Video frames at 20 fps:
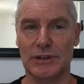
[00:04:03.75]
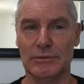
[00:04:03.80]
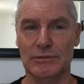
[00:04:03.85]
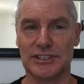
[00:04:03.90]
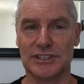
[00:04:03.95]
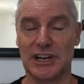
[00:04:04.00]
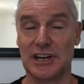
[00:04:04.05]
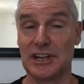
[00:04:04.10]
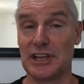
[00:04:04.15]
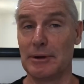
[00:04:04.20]
It
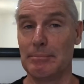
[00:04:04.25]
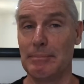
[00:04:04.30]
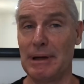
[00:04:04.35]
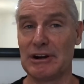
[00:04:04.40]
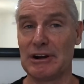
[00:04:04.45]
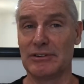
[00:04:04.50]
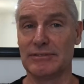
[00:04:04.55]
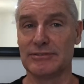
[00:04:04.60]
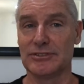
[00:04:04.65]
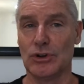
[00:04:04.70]
was only a
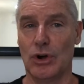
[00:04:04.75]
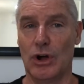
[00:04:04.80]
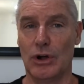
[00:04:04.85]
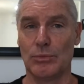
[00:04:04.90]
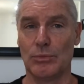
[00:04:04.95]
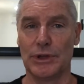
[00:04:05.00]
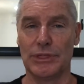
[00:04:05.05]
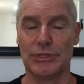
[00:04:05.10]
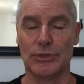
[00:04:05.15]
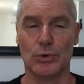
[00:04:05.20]
matter of
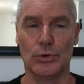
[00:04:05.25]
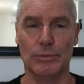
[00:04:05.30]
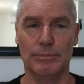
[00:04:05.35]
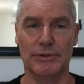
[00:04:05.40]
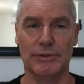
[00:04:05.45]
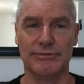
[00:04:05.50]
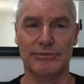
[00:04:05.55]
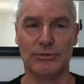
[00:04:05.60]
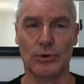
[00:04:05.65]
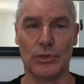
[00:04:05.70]
time, we thought,
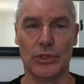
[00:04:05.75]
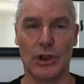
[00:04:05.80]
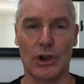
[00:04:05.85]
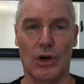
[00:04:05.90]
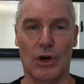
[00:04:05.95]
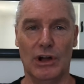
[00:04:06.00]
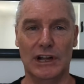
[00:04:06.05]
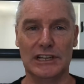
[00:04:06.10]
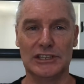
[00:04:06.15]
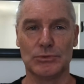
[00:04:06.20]
before the
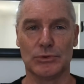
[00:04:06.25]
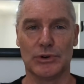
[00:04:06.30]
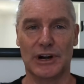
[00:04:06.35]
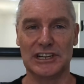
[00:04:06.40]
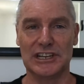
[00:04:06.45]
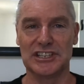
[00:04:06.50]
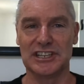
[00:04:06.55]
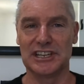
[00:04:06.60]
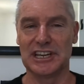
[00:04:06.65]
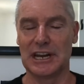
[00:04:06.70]
Lions were
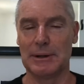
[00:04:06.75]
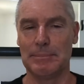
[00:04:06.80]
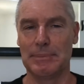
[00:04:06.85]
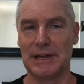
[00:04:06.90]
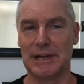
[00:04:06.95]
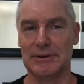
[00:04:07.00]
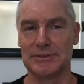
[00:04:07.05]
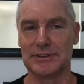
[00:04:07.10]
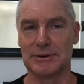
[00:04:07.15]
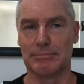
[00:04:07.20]
actually going to
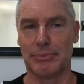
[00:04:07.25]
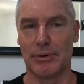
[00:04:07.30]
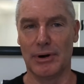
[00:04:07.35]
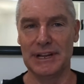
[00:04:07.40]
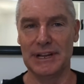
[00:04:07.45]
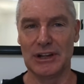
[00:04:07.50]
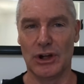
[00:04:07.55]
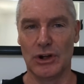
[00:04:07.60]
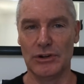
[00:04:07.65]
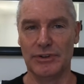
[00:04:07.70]
be able to
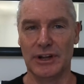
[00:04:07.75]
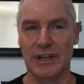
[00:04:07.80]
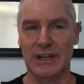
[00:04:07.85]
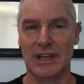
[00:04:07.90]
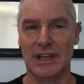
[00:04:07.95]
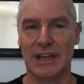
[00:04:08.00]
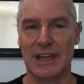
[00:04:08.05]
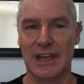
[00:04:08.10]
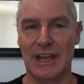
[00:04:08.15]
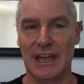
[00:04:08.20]
break over.
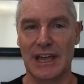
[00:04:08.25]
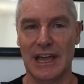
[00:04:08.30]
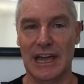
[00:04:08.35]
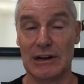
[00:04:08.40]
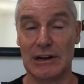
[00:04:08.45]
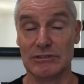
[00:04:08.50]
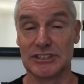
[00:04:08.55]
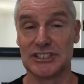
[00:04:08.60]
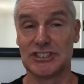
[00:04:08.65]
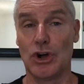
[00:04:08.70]

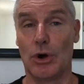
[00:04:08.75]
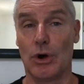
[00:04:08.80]
And it was